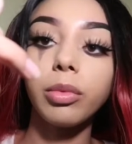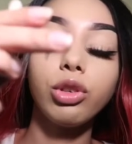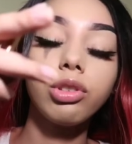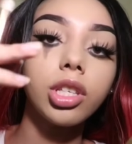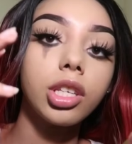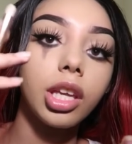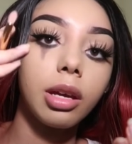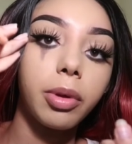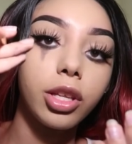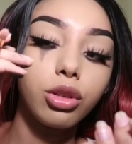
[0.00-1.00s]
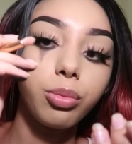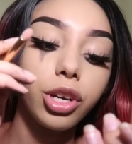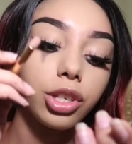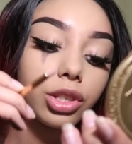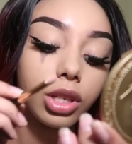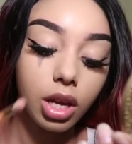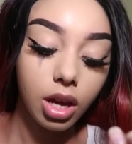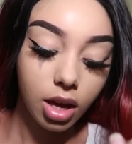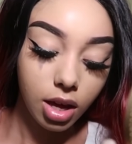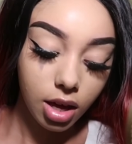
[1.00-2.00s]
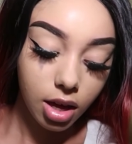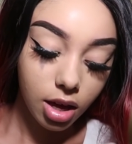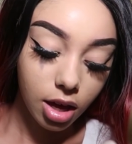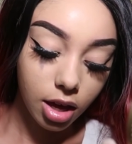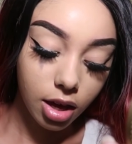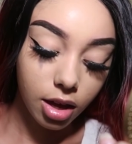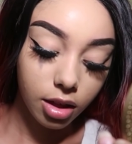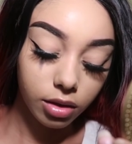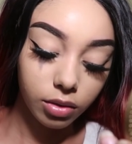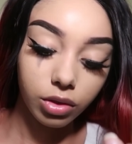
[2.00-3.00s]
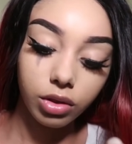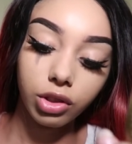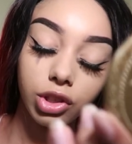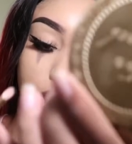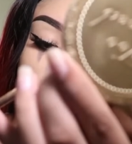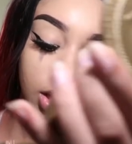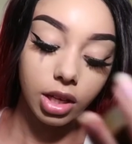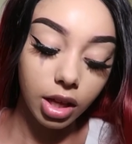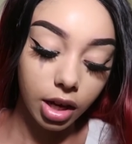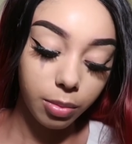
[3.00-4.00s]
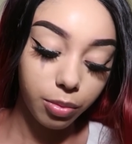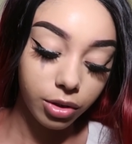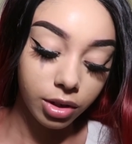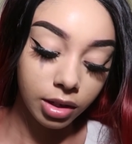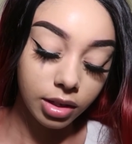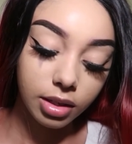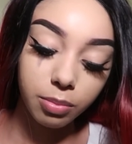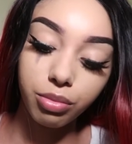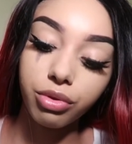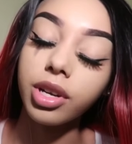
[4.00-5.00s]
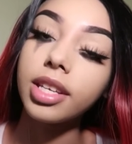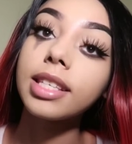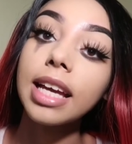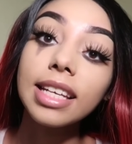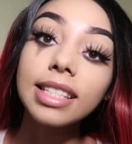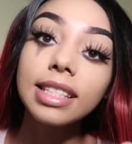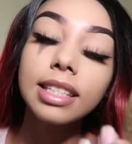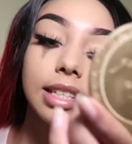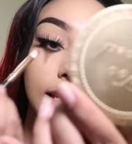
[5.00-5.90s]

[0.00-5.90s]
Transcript: gonna use this like pencil brush, and just to get like a precise